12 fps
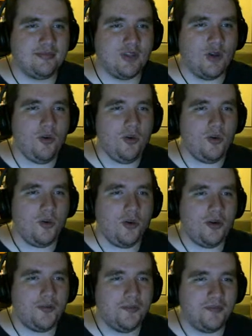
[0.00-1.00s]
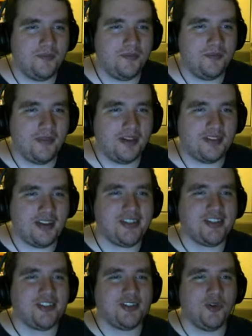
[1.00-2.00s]
Ooh! A
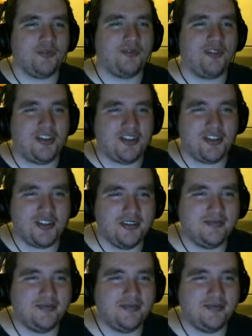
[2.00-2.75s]
dancing swordfish!